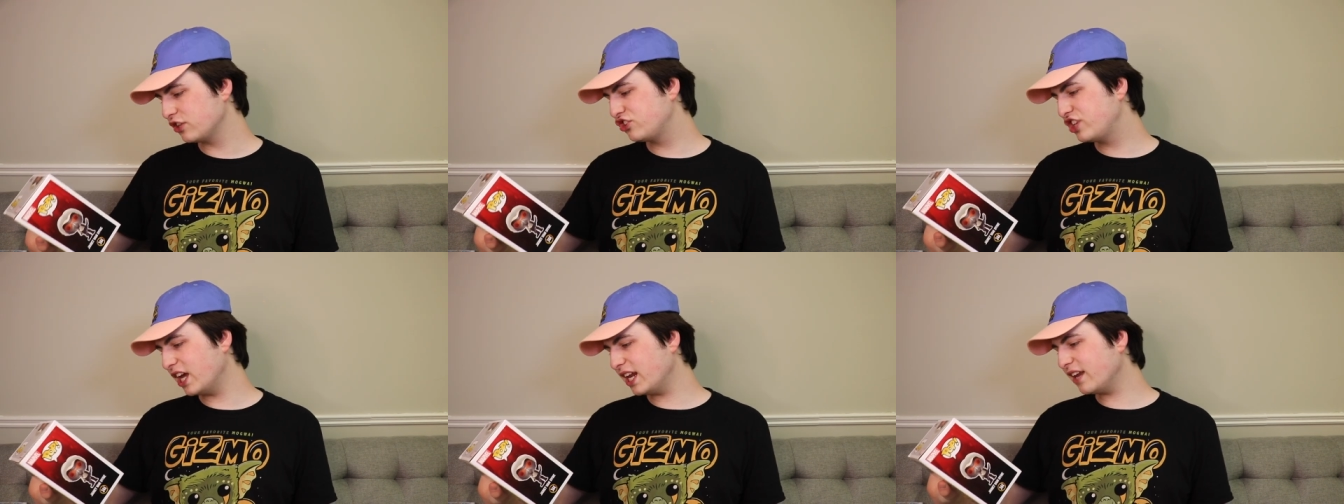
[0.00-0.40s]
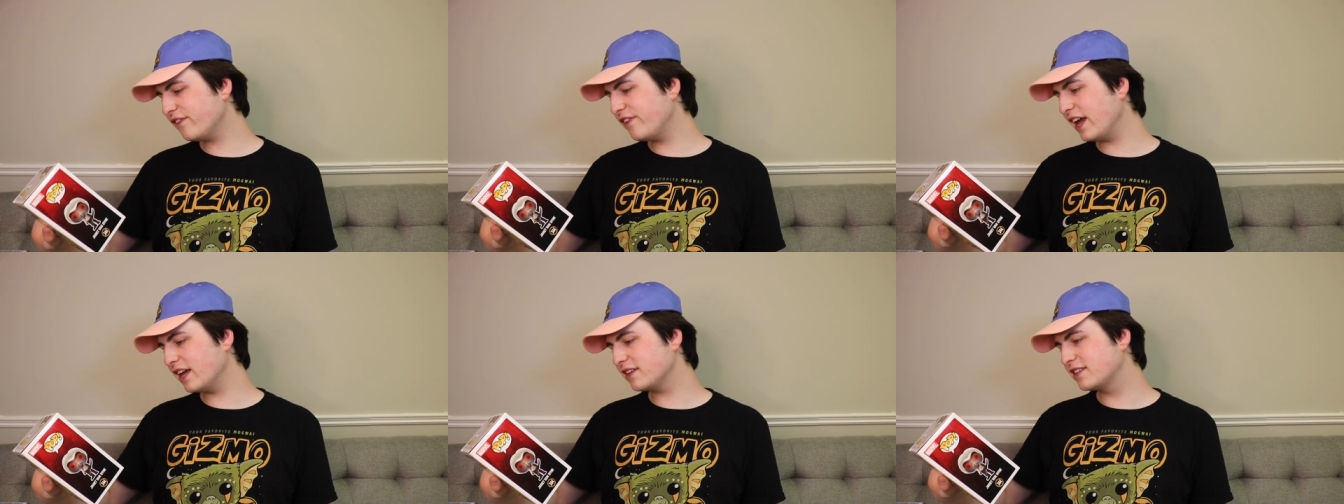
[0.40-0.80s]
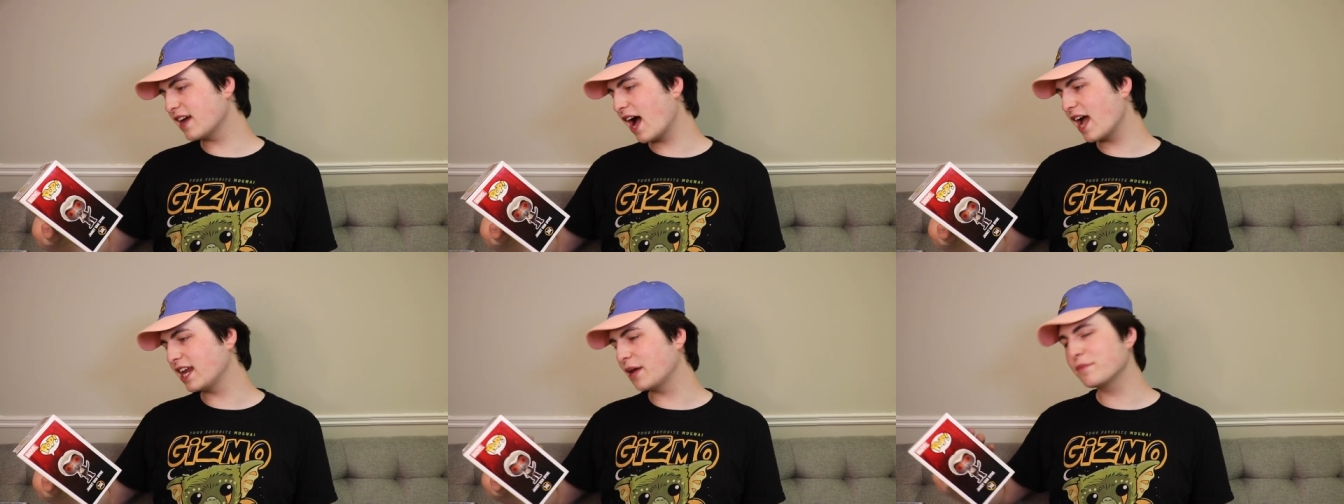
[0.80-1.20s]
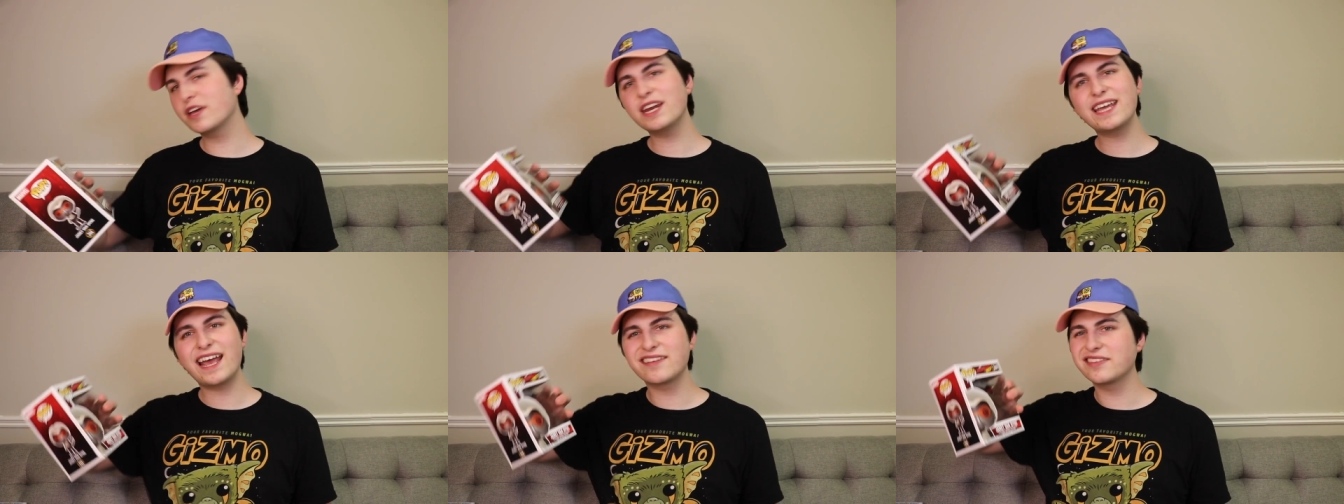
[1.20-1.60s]
Janet Van Dyne, I'm
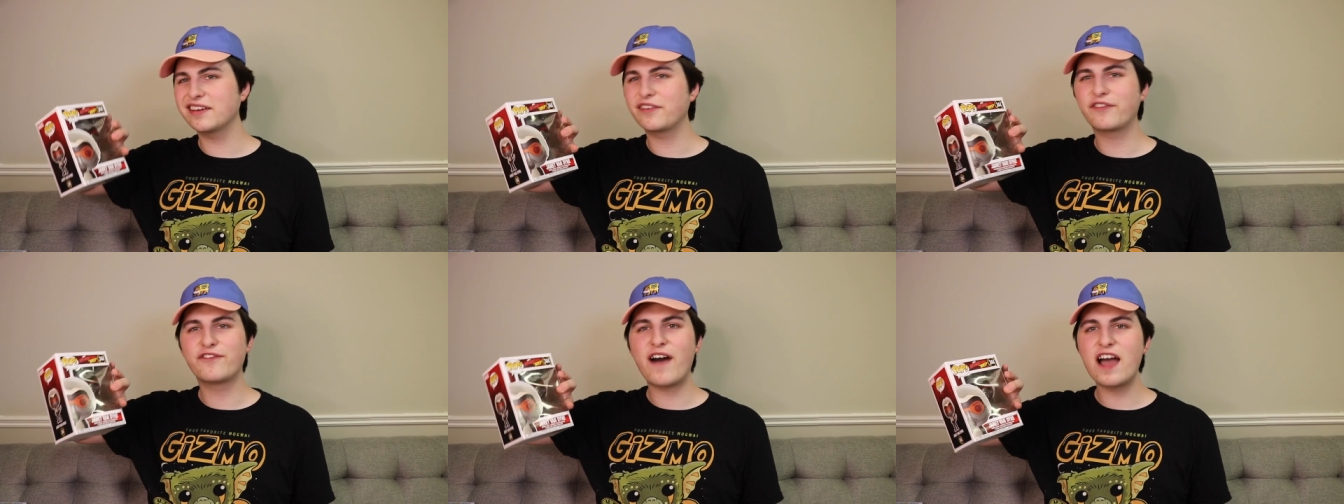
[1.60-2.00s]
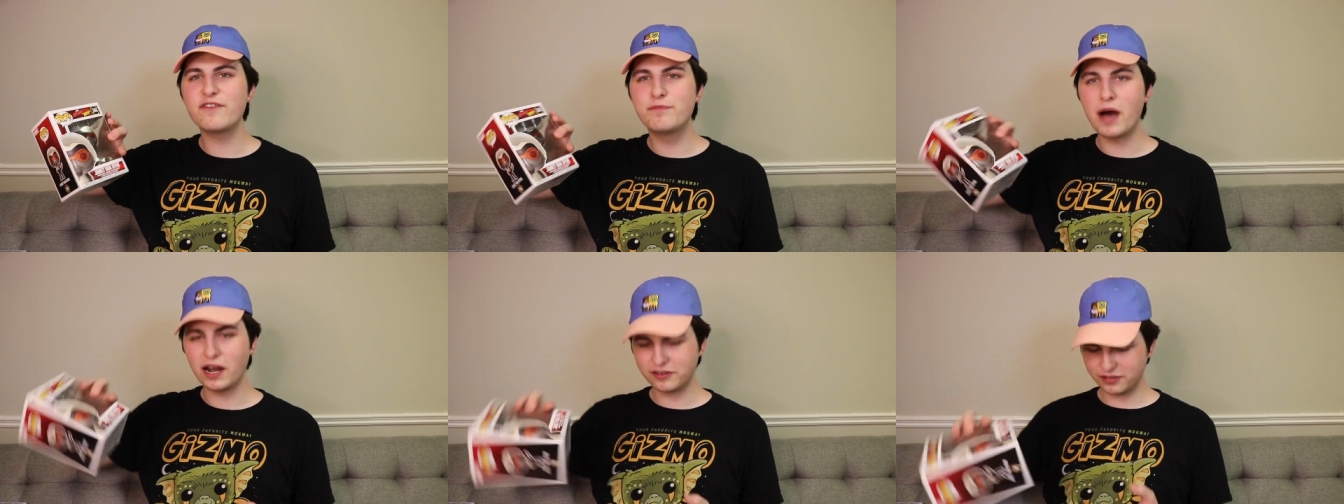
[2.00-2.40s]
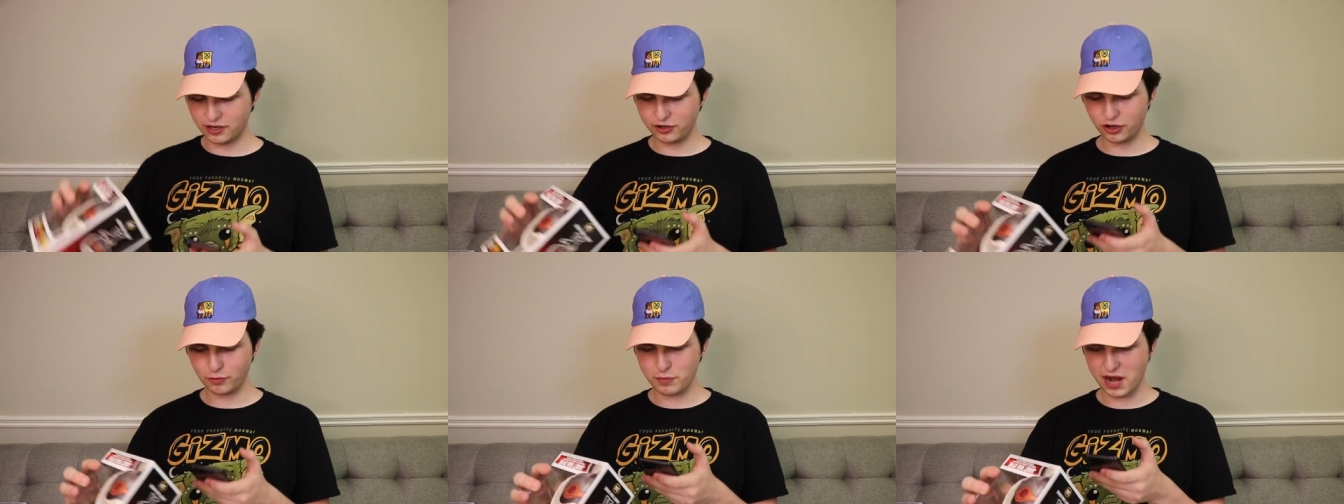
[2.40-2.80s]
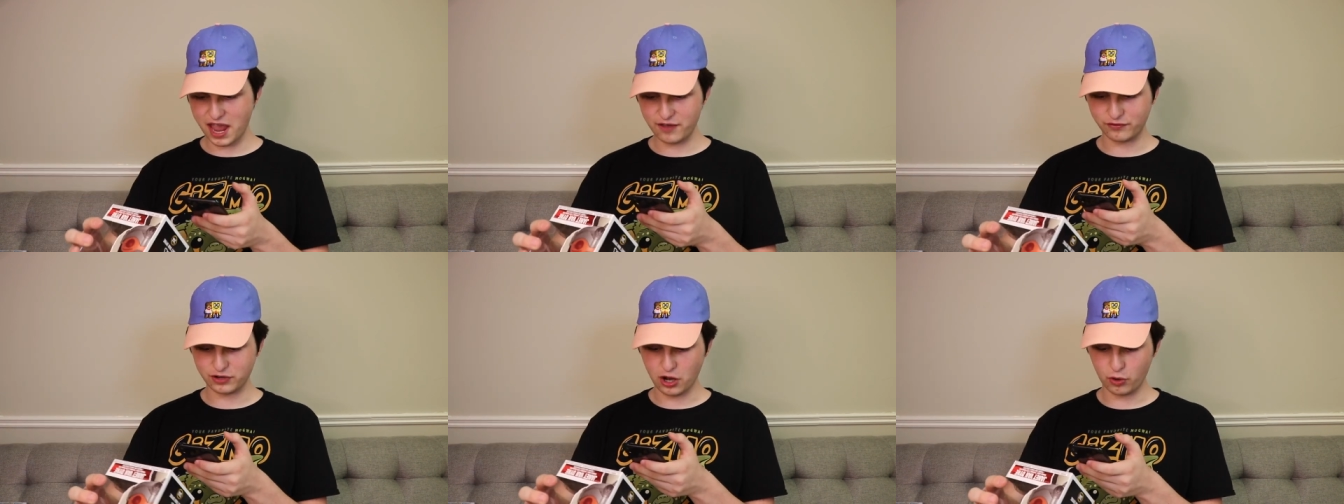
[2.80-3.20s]
gonna guess like $5 on her, but I
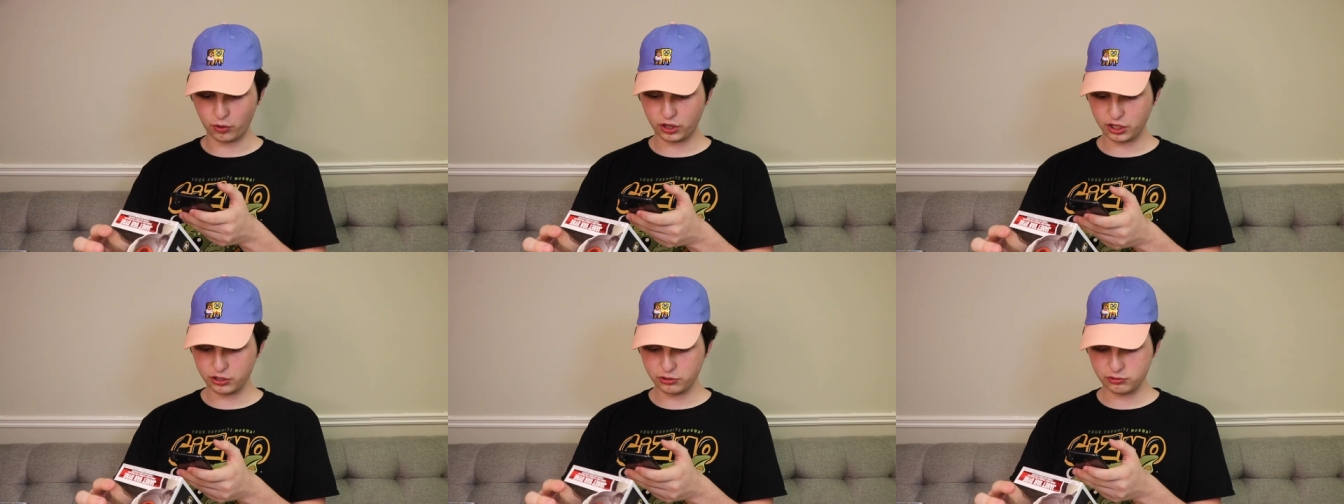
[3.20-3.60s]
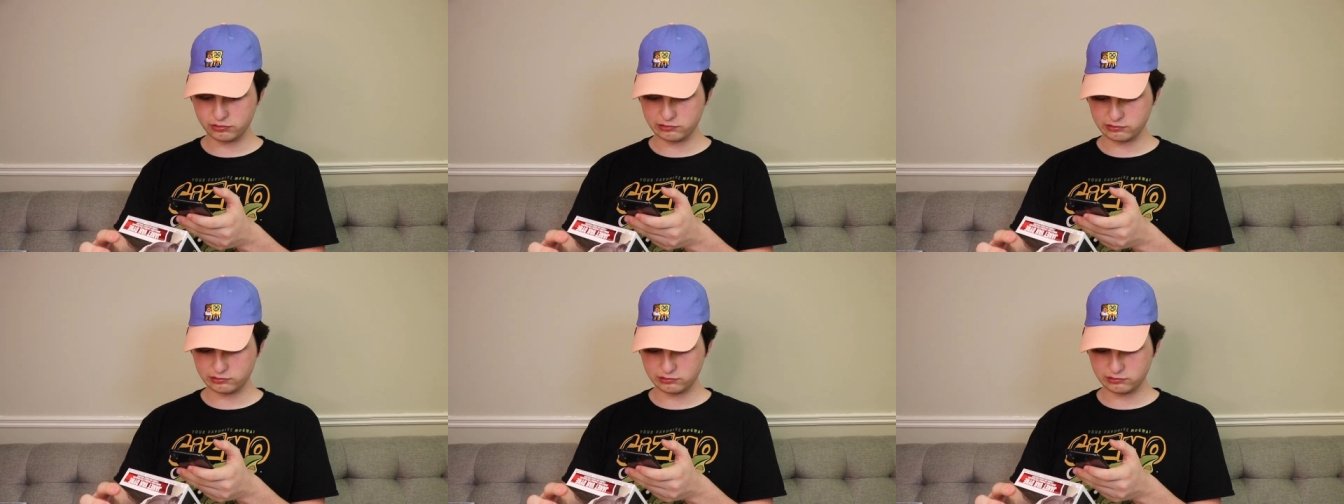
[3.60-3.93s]
have no clue.